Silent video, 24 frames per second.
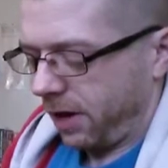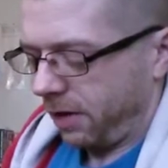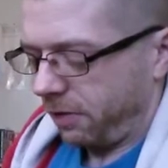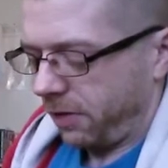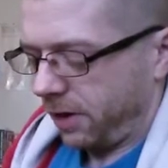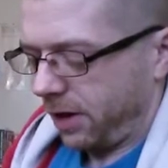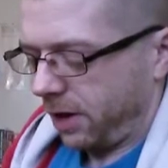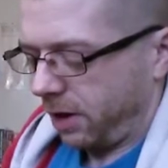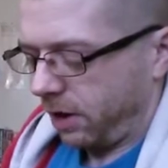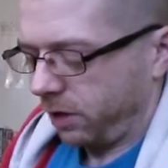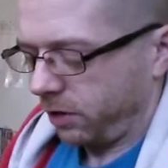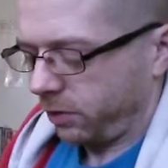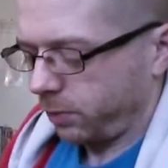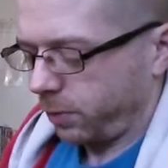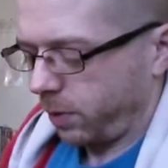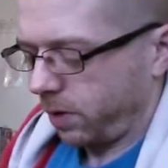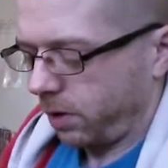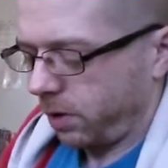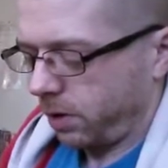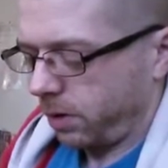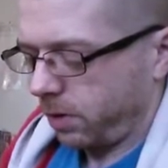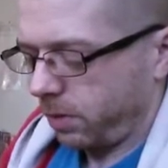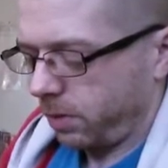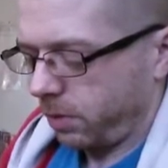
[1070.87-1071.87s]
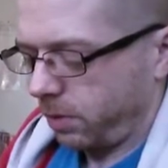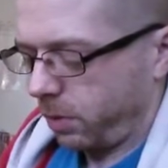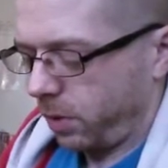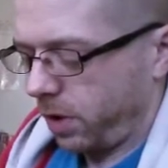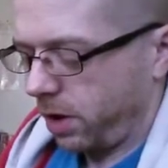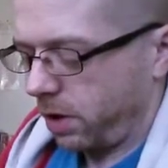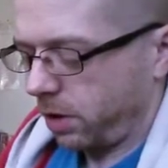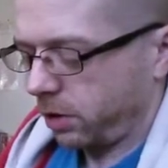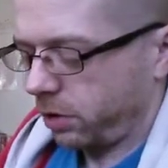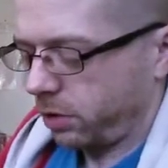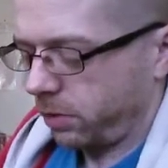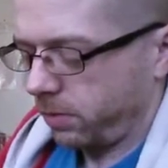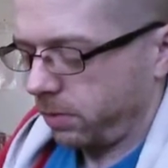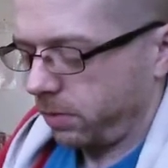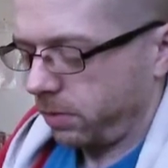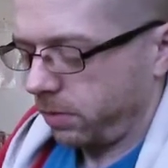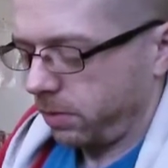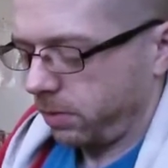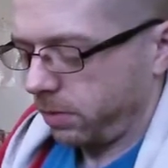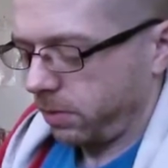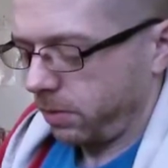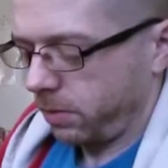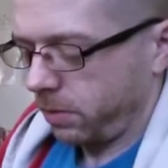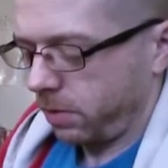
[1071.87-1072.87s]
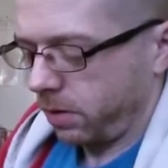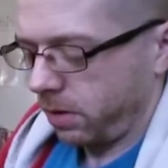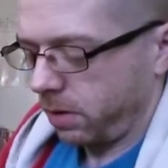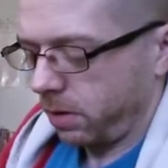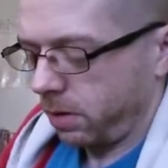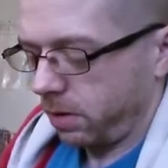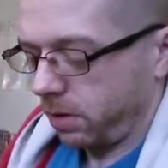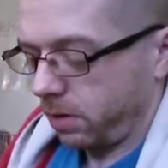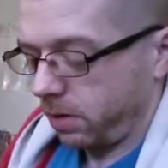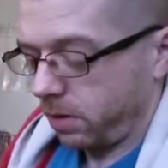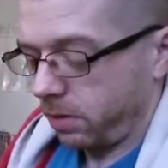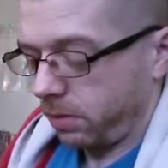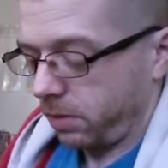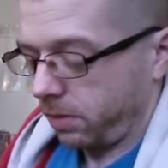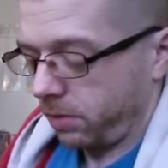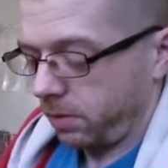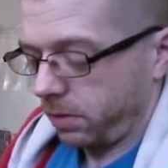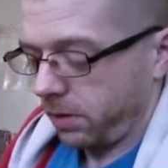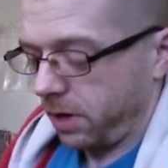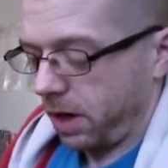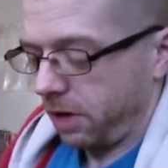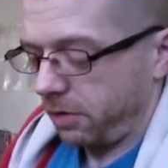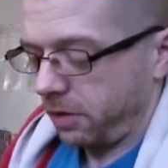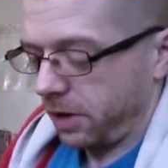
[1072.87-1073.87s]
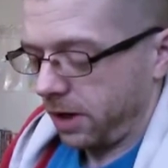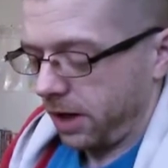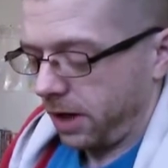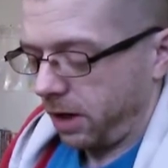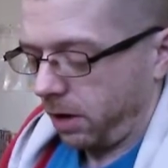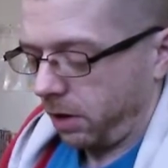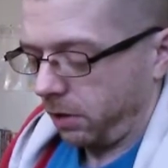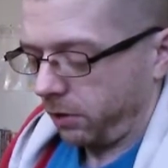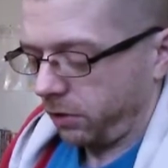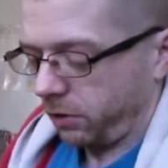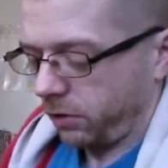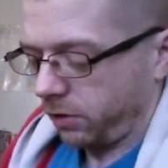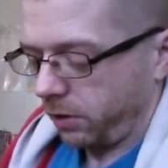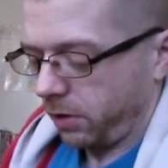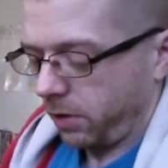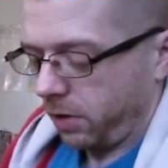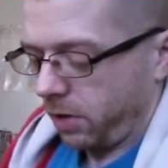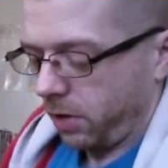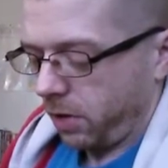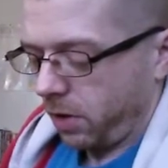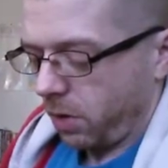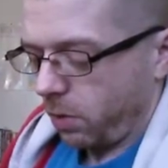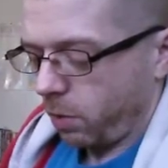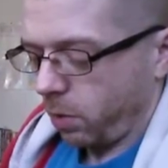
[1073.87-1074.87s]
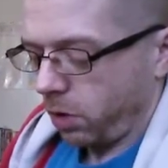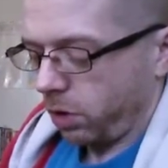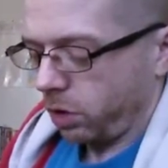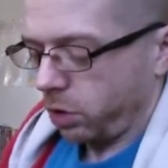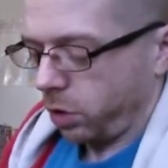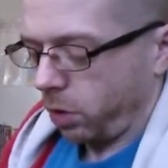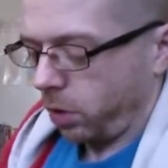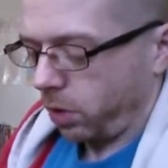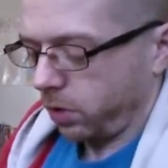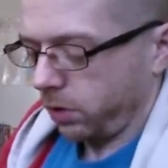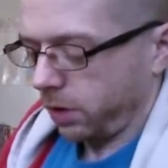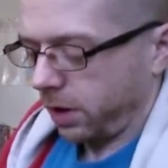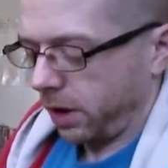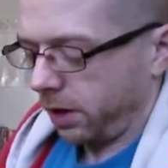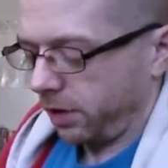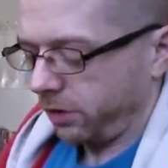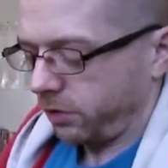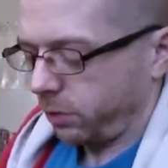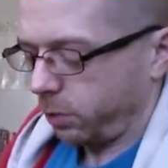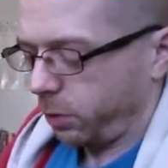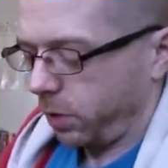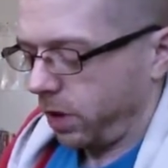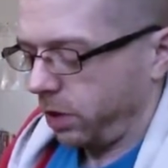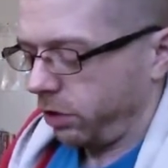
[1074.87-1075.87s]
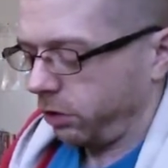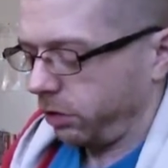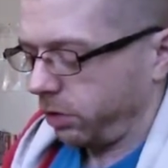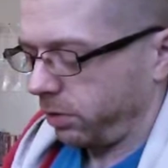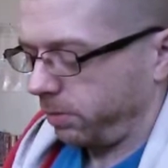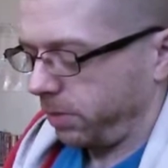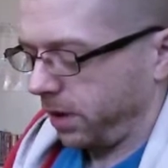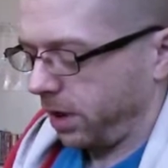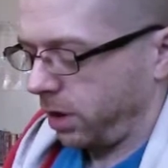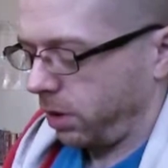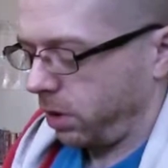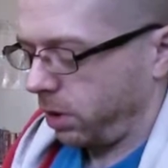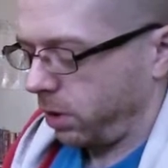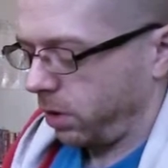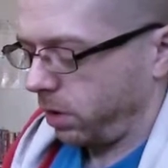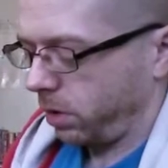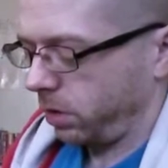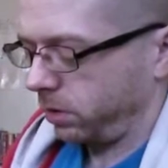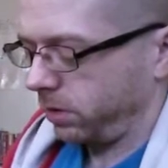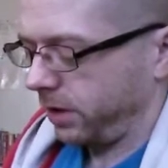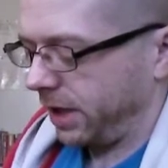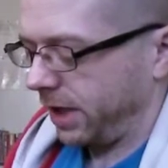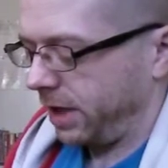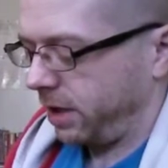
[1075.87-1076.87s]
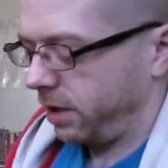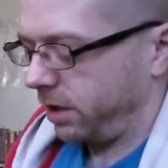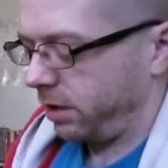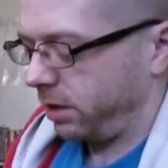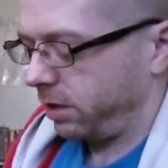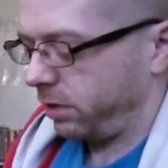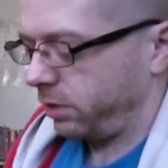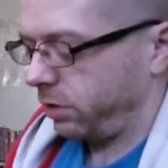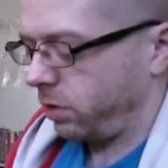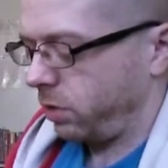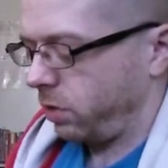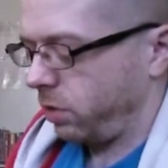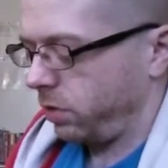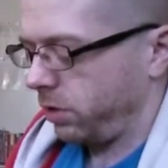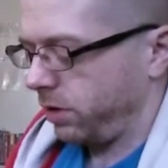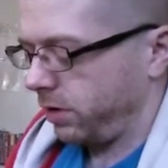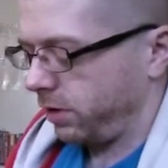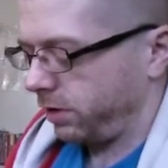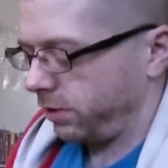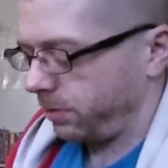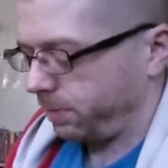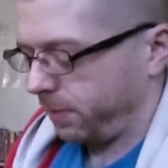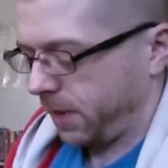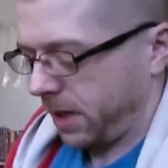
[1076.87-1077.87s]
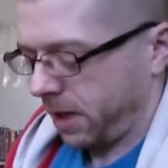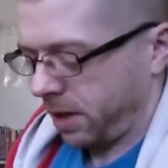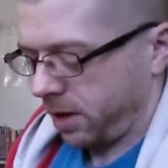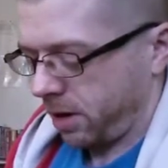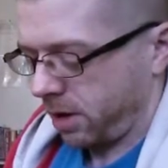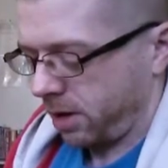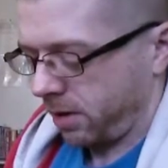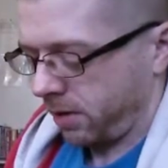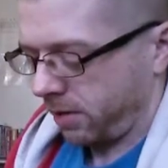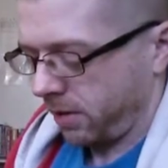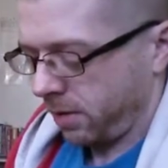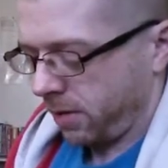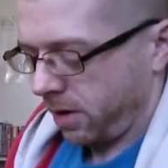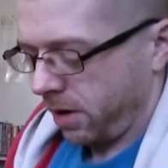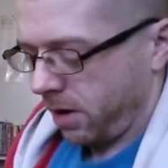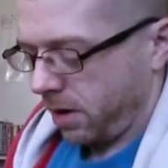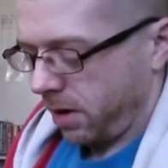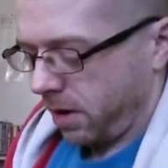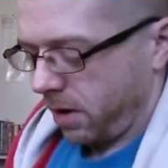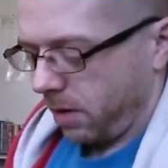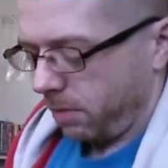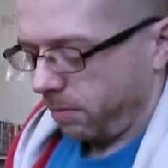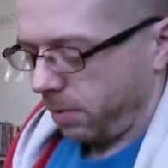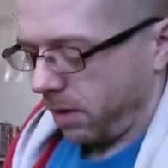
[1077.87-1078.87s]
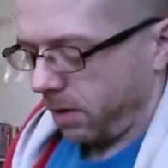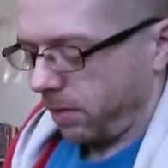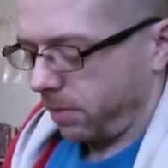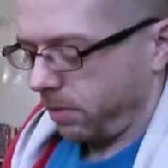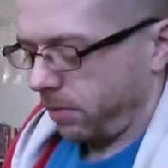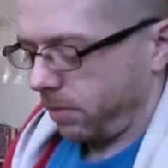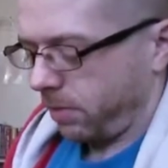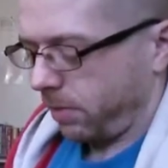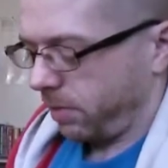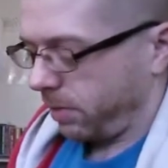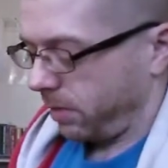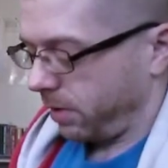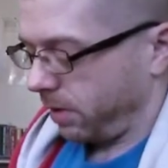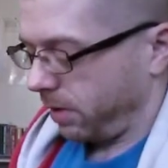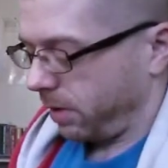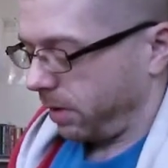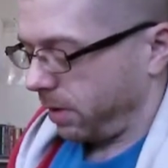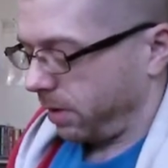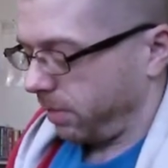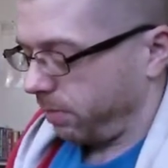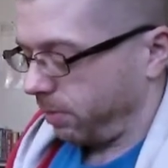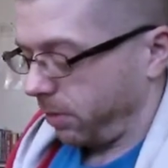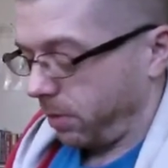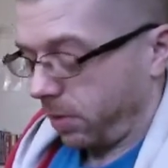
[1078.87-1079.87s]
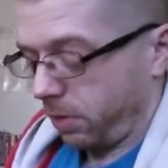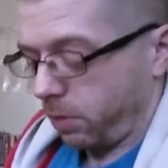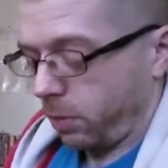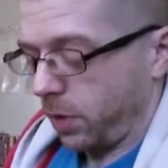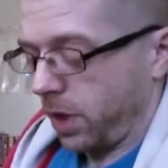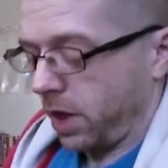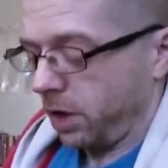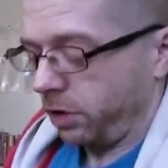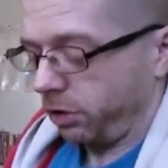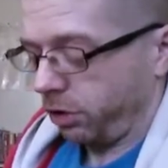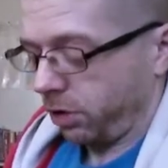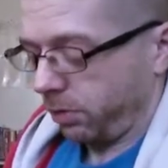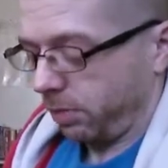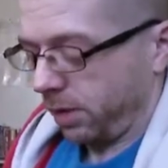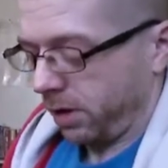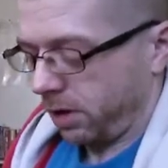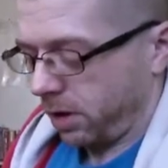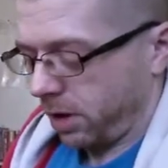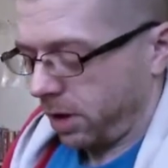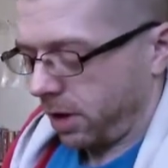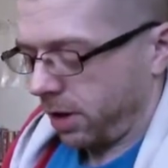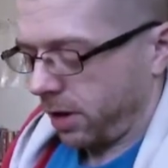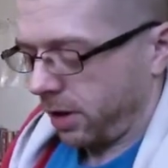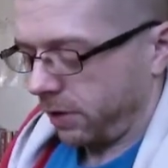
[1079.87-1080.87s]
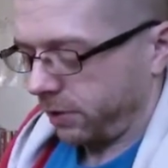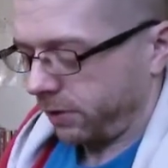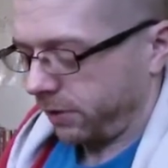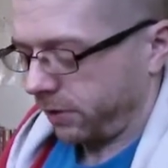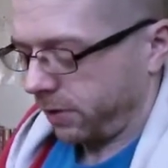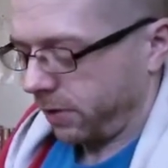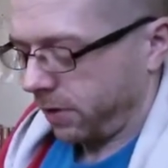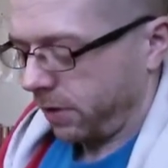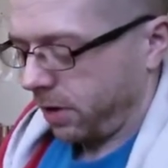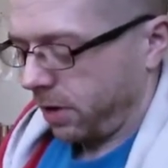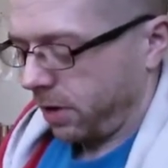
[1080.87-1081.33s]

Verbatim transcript: nothing else, we're, we're uh, nothing else were told us, we should be hurled into despair, but we should be lost.